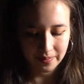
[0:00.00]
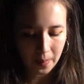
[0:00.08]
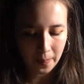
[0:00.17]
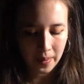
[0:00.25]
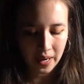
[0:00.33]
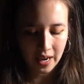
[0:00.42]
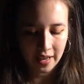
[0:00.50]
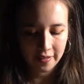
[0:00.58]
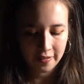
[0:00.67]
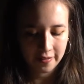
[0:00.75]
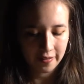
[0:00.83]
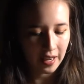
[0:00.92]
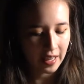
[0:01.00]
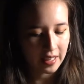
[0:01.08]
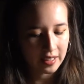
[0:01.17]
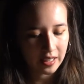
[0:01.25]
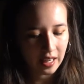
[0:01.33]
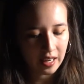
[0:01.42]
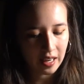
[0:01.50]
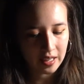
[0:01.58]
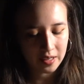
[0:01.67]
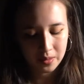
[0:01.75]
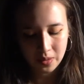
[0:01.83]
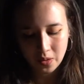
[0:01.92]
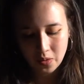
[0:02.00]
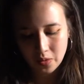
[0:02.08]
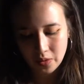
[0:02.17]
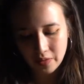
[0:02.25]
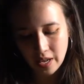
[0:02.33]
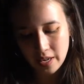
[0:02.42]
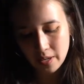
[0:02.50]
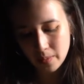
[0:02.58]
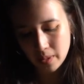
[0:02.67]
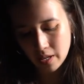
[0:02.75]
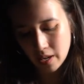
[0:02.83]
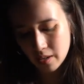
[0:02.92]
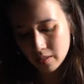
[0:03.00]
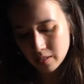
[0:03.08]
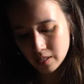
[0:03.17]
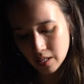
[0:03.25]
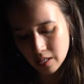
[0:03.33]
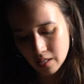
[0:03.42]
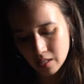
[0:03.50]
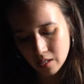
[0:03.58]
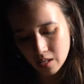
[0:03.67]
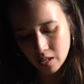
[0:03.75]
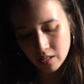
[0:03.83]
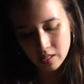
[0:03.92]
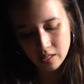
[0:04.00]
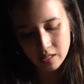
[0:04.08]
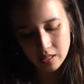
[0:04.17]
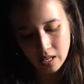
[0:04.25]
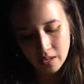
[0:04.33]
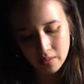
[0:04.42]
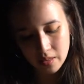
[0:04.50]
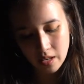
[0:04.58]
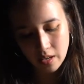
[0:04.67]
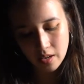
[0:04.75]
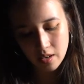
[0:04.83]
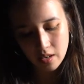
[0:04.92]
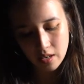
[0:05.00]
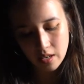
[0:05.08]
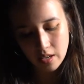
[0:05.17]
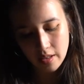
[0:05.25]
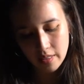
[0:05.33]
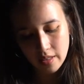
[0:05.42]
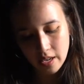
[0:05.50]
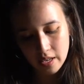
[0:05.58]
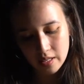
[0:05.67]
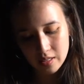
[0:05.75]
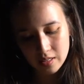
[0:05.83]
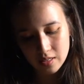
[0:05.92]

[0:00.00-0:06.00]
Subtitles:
But I find, and I don't know if any other artists out there, that